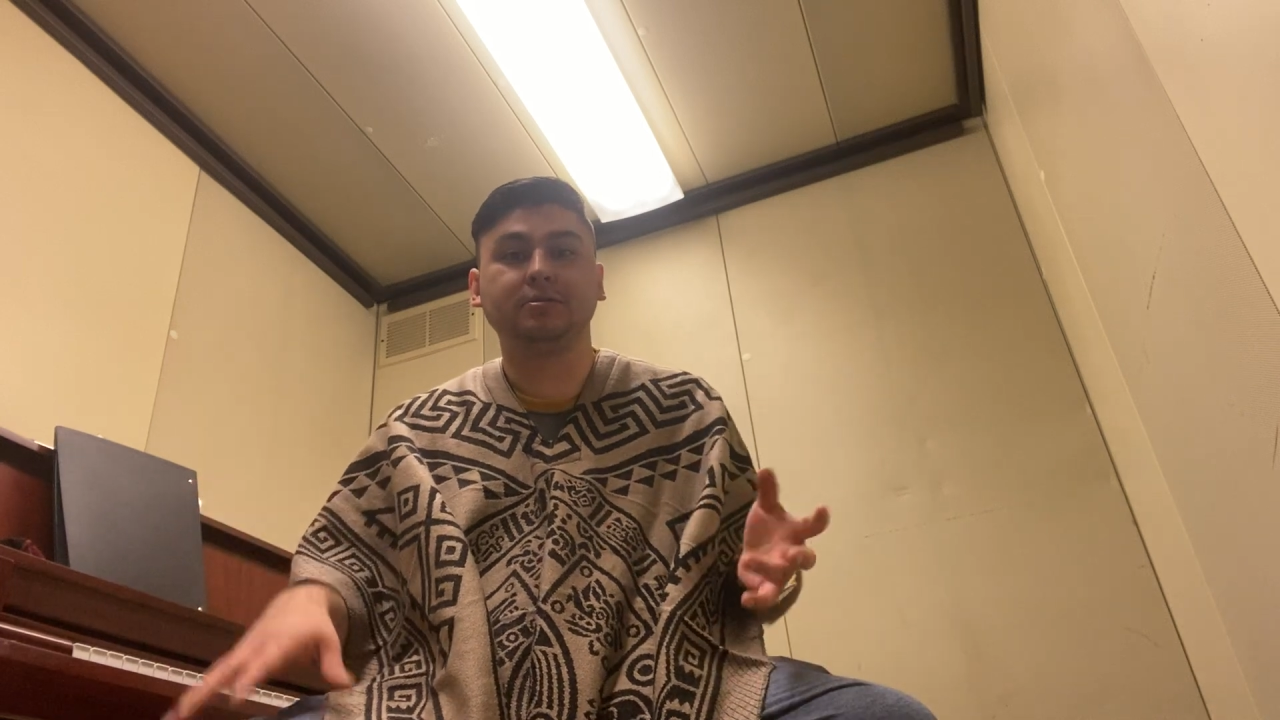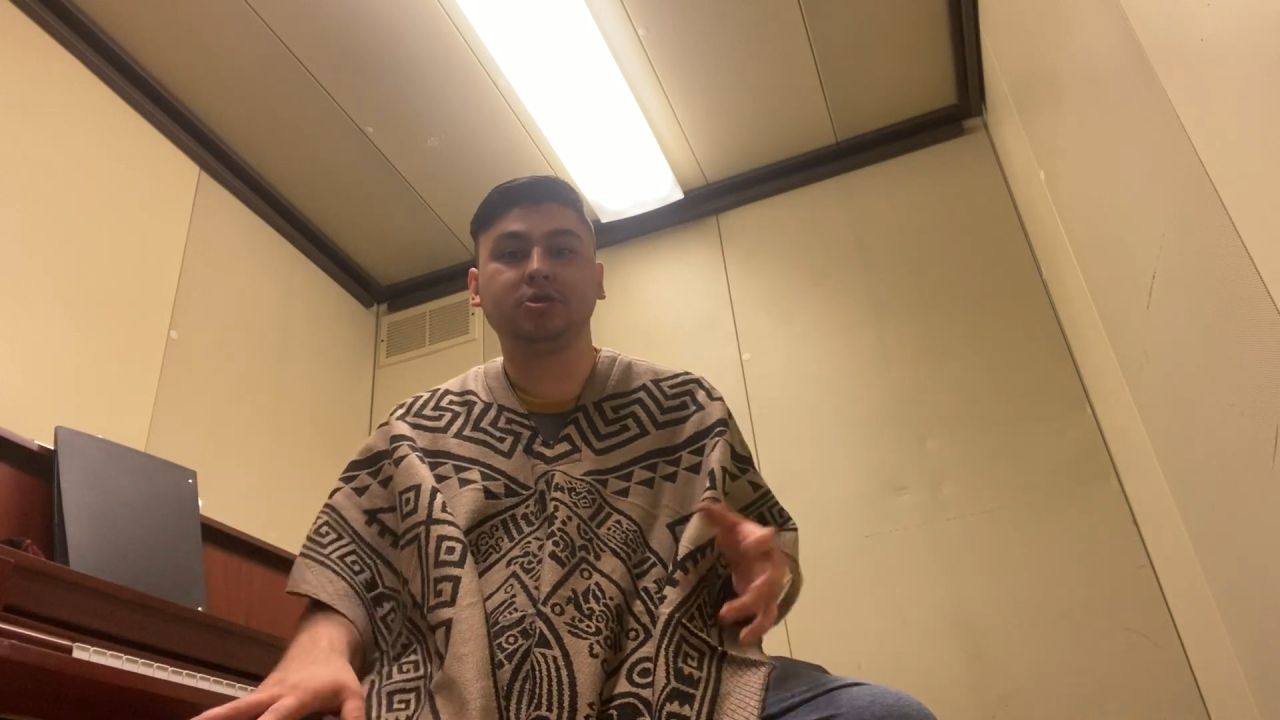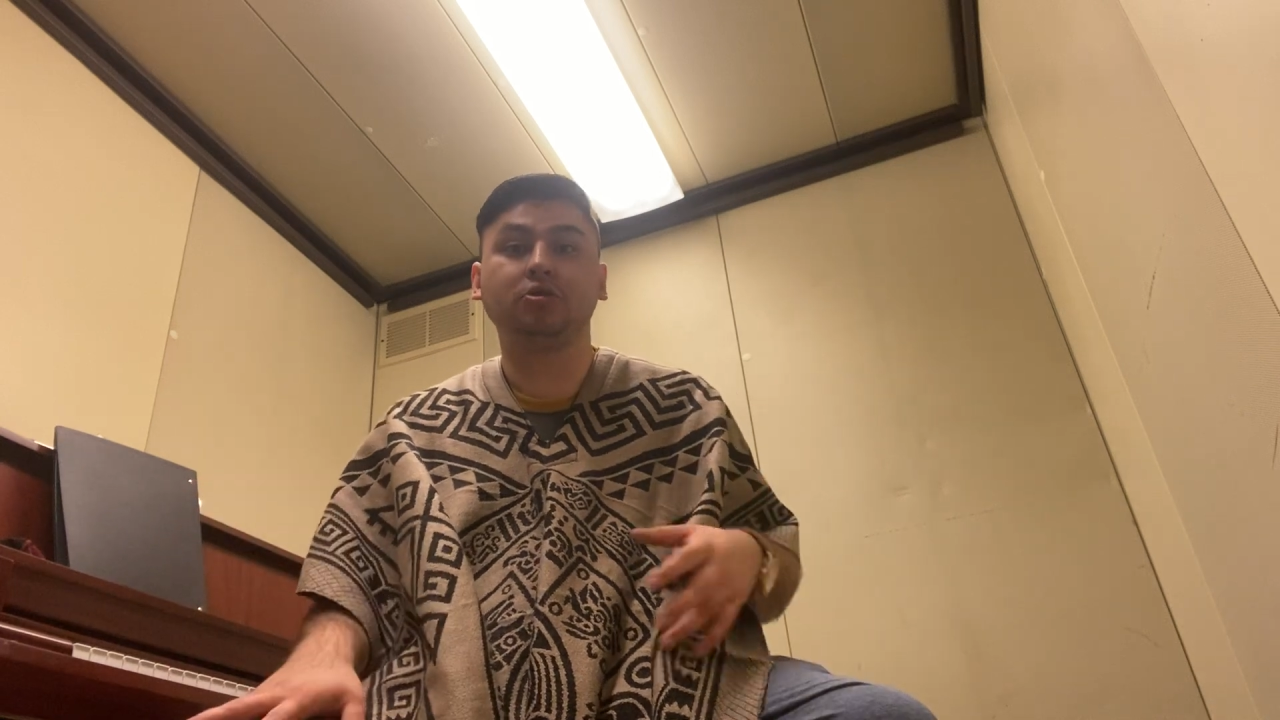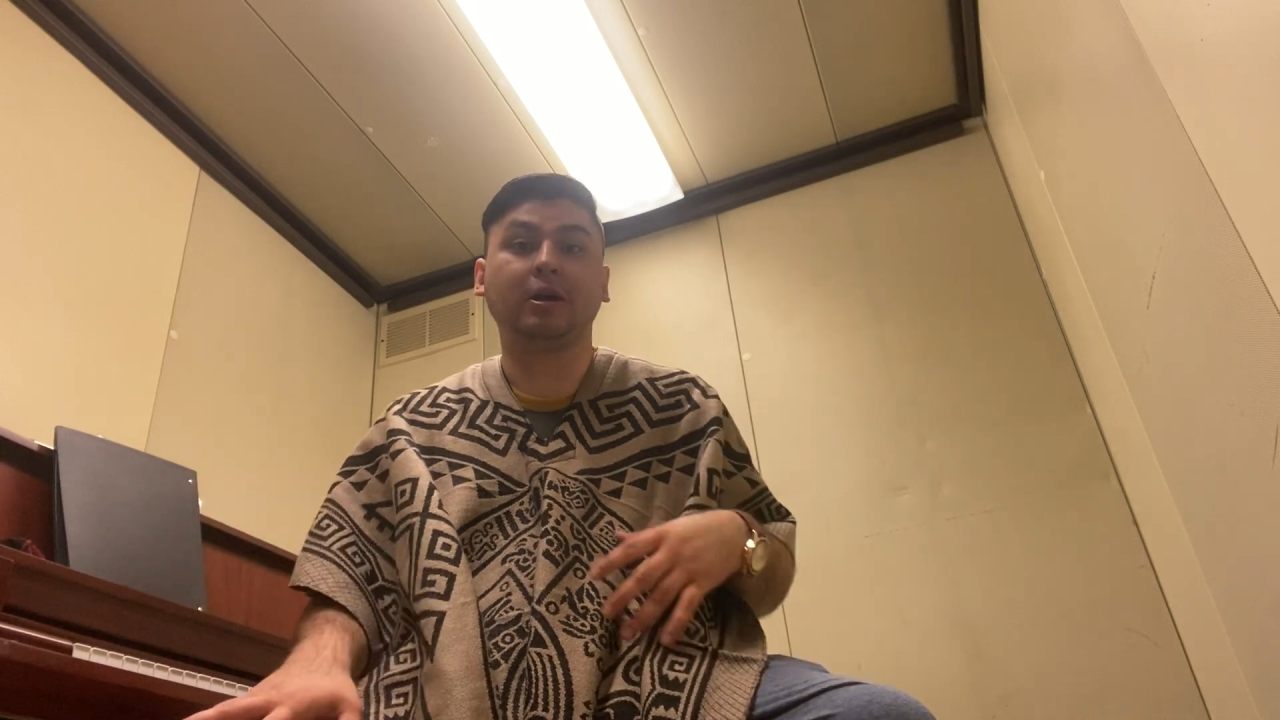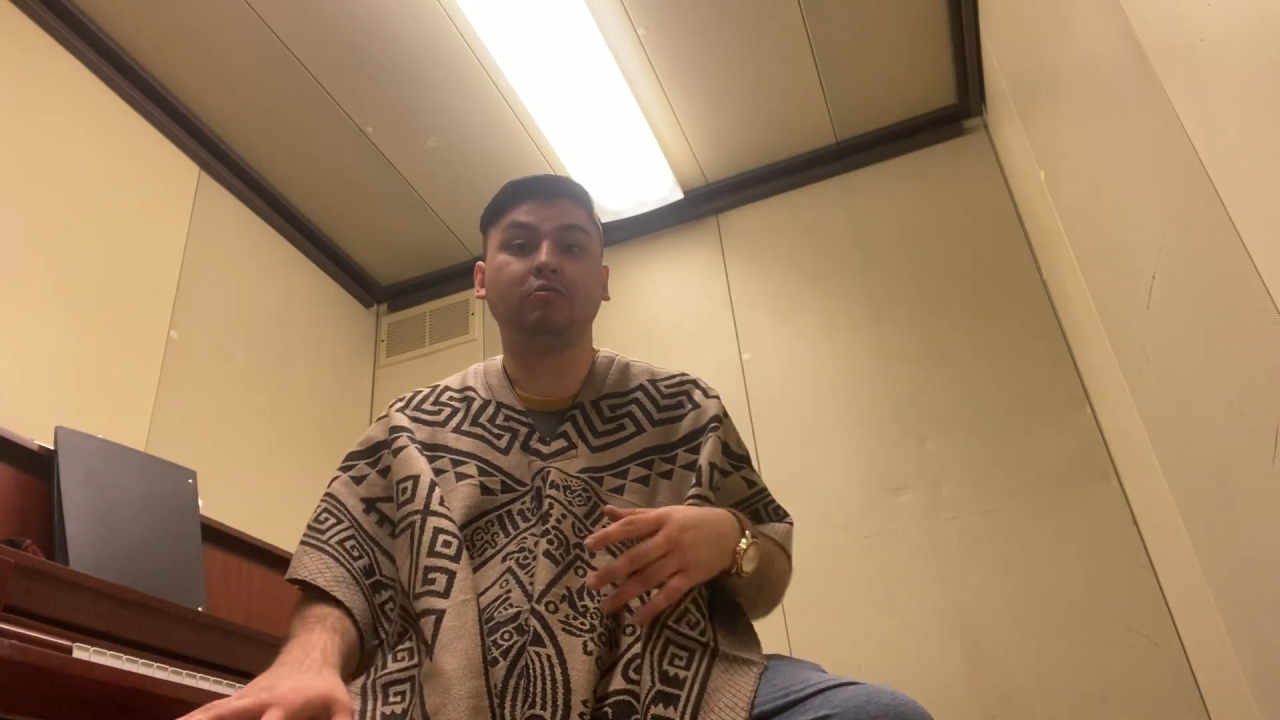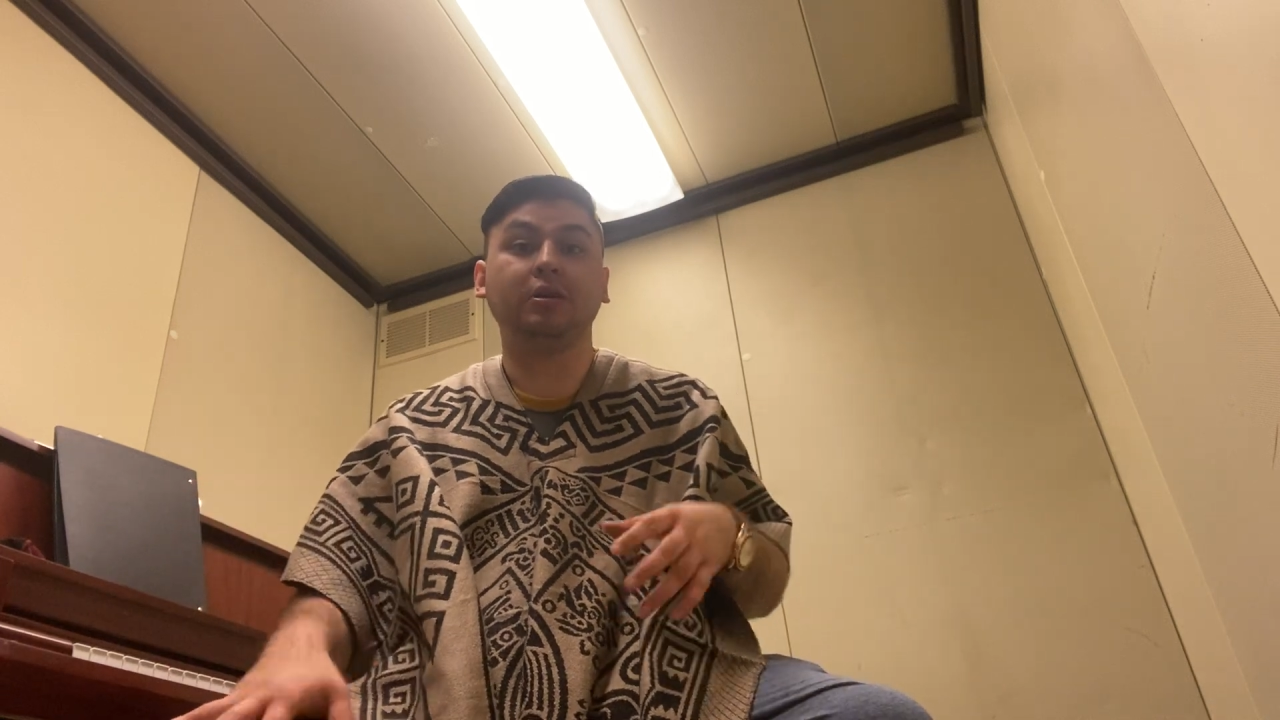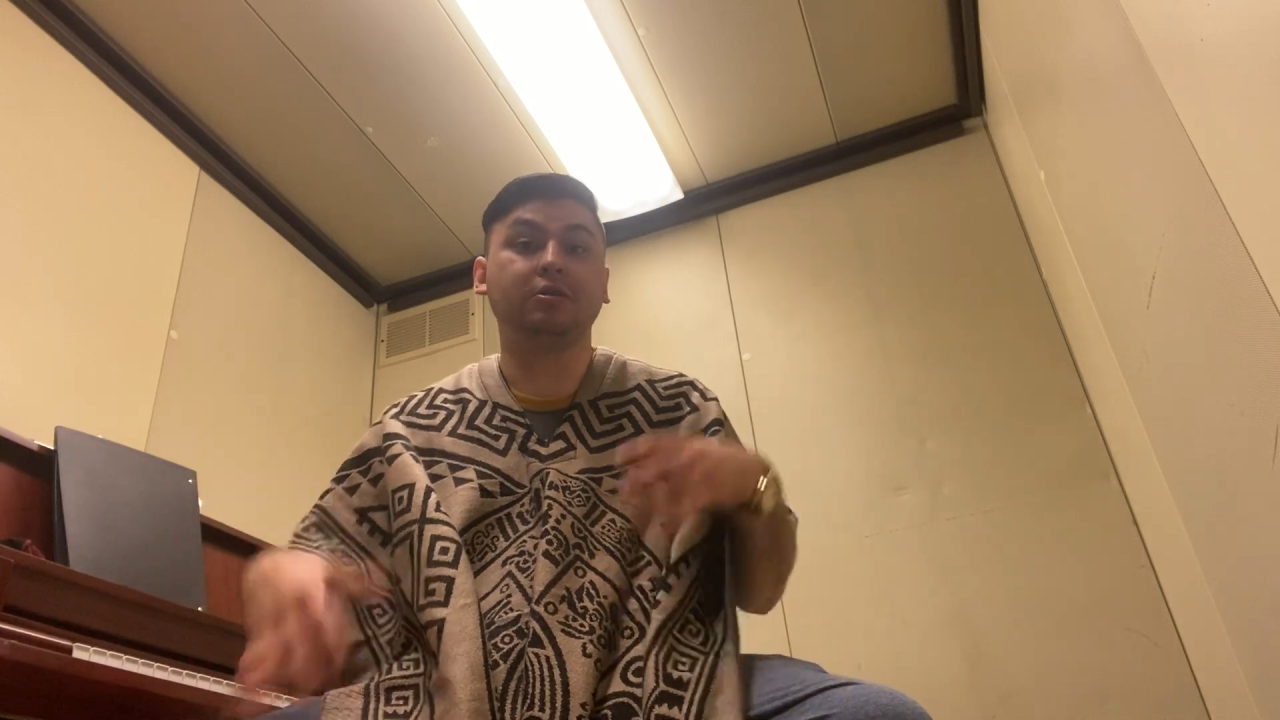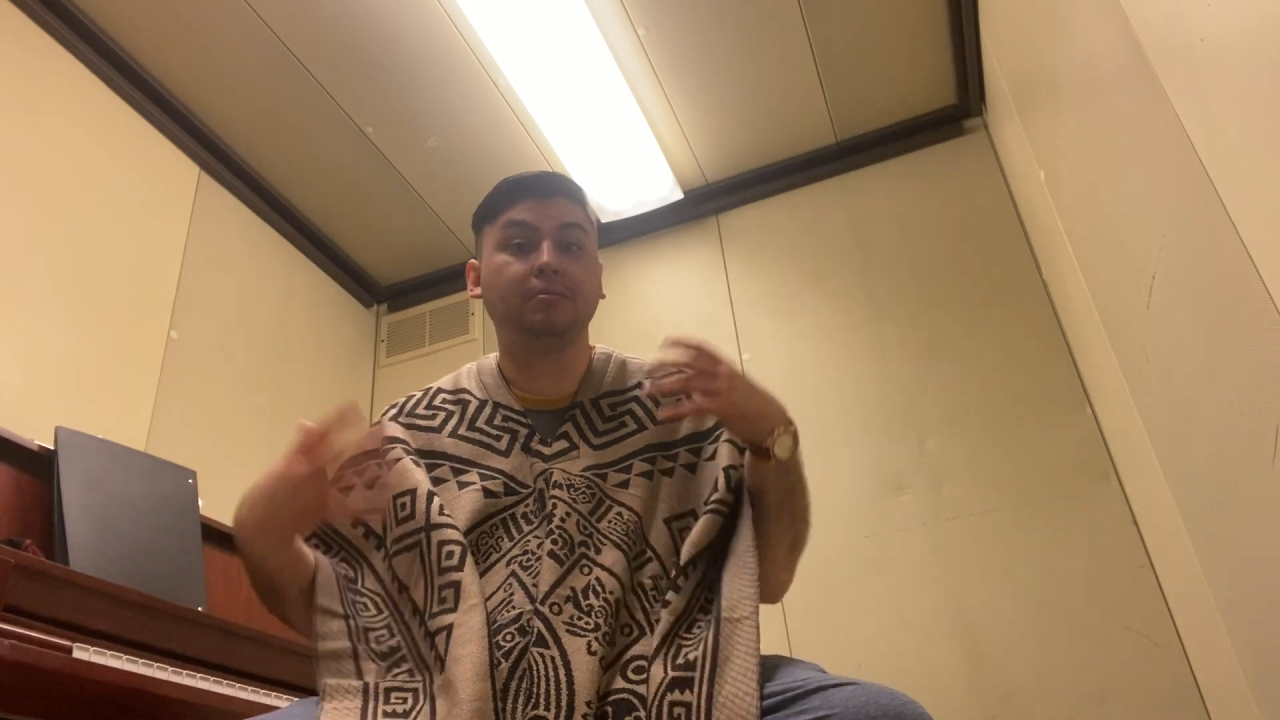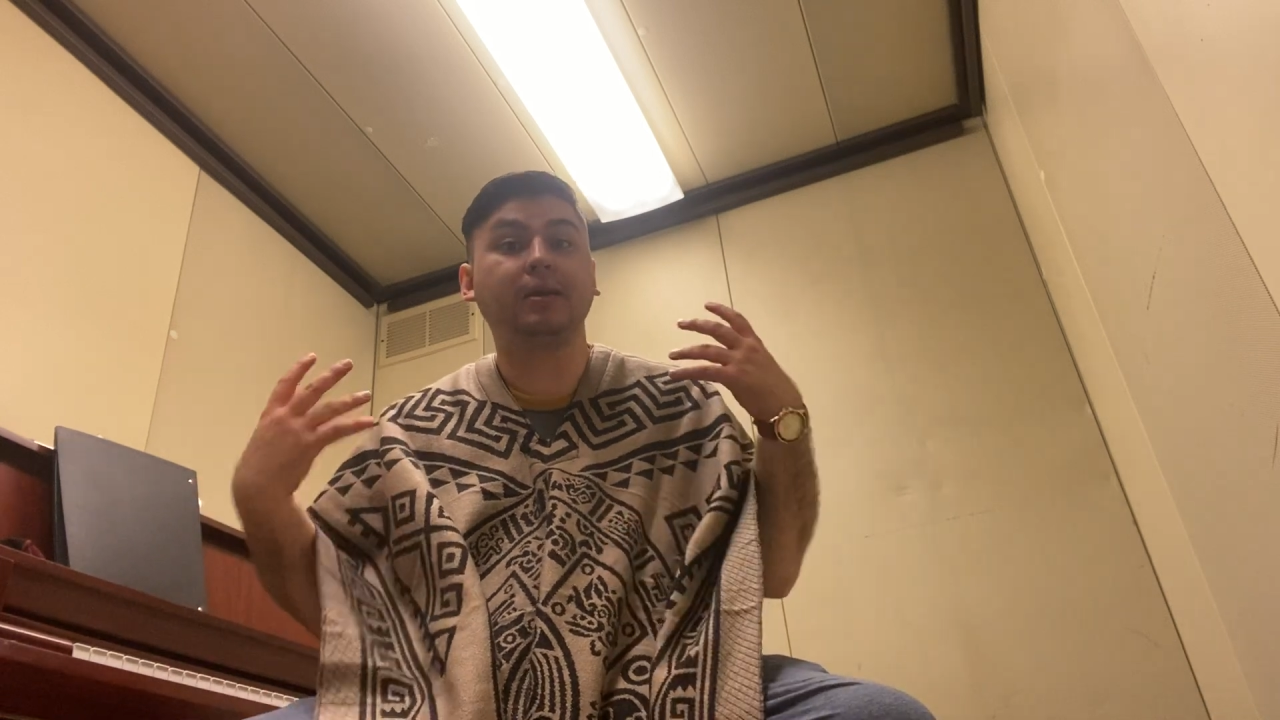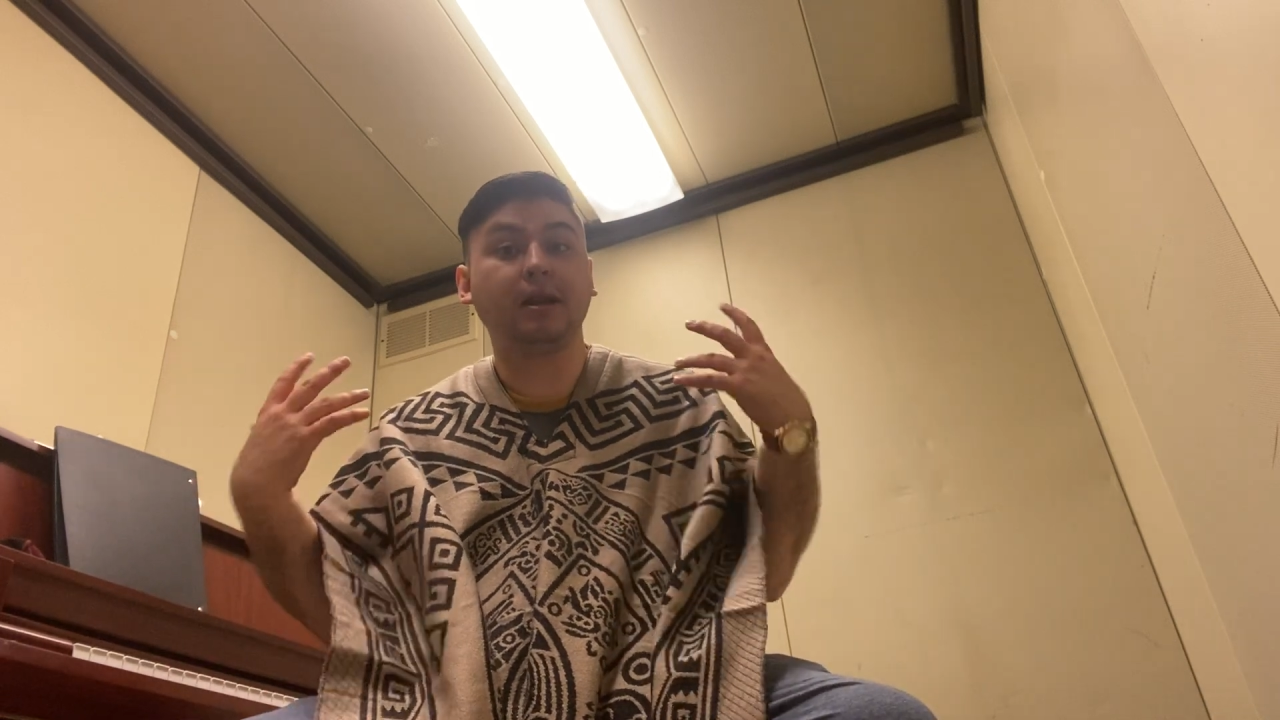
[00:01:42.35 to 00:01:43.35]
so that we
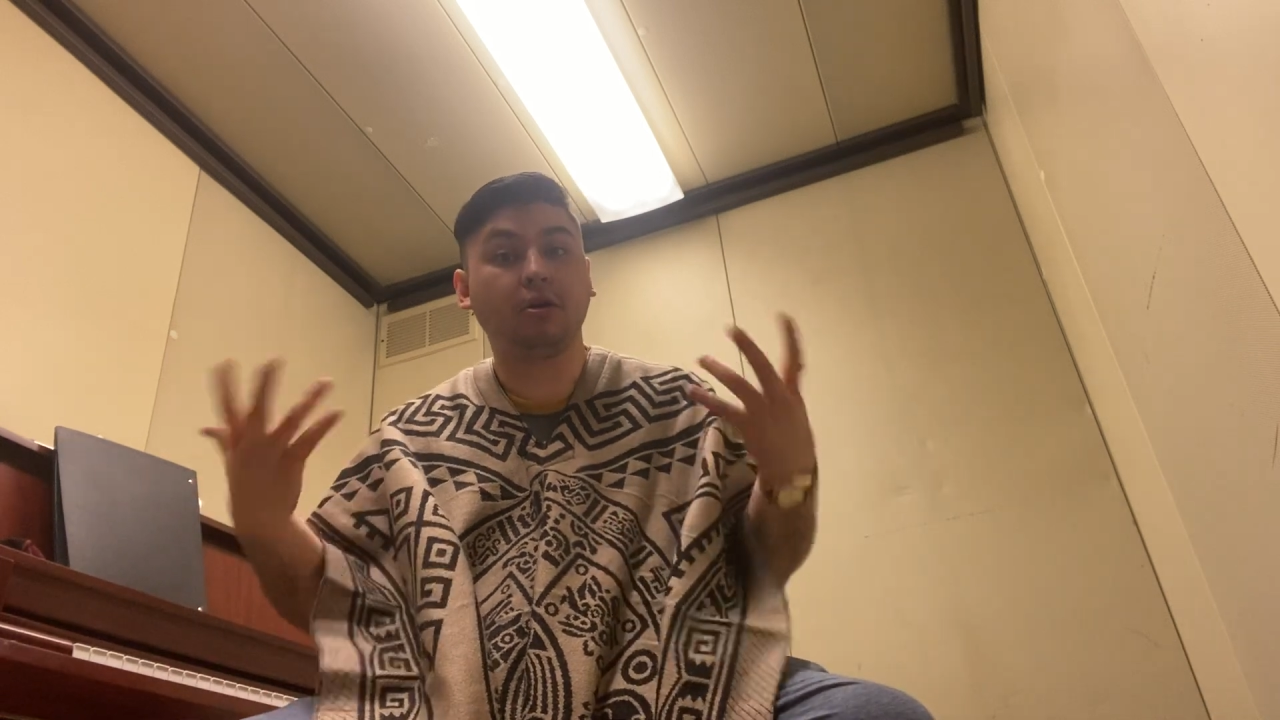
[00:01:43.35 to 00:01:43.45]
can get